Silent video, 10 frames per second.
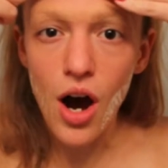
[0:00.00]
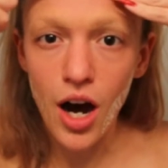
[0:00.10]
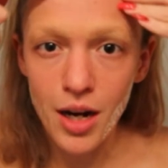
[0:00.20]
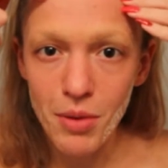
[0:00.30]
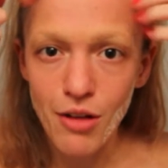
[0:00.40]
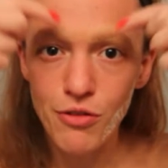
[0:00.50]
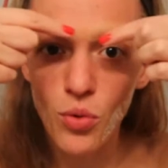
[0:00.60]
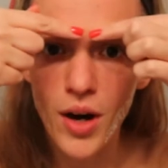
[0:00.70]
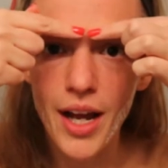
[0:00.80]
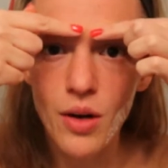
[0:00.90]
on my
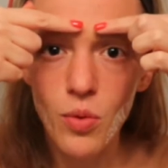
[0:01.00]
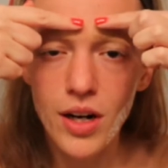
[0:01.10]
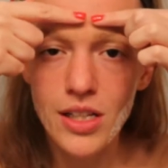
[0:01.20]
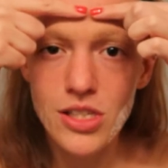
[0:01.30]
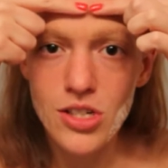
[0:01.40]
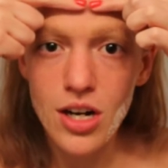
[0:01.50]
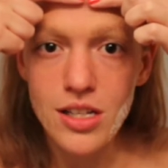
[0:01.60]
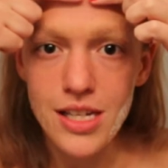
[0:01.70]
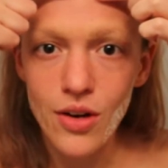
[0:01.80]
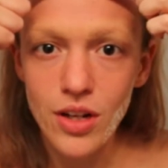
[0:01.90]
forehead where it
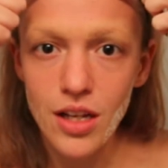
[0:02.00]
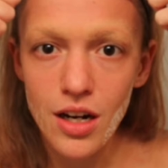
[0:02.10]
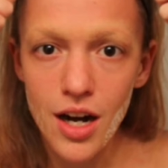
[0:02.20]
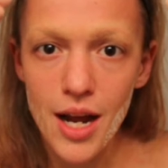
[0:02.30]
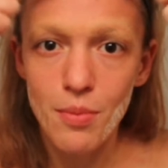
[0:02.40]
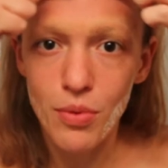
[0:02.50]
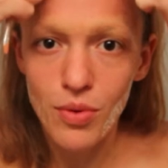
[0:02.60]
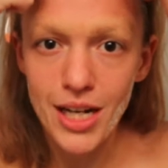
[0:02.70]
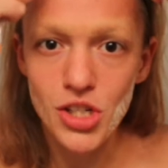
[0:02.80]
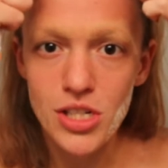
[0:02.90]
starts out here and
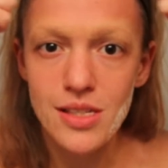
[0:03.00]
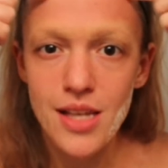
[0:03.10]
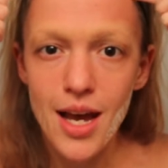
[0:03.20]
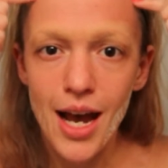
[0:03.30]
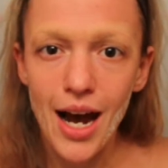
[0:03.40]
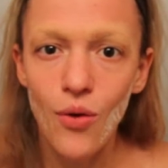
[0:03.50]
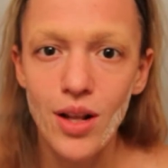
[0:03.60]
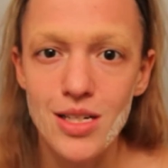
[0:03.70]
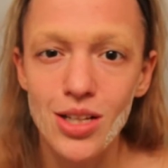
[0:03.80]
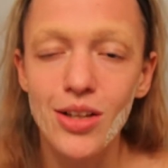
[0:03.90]
branches
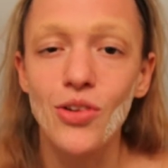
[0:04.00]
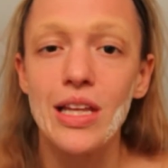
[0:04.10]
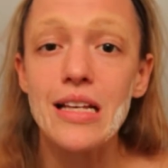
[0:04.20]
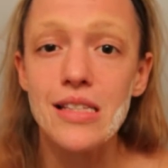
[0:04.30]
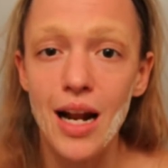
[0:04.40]
out into little things,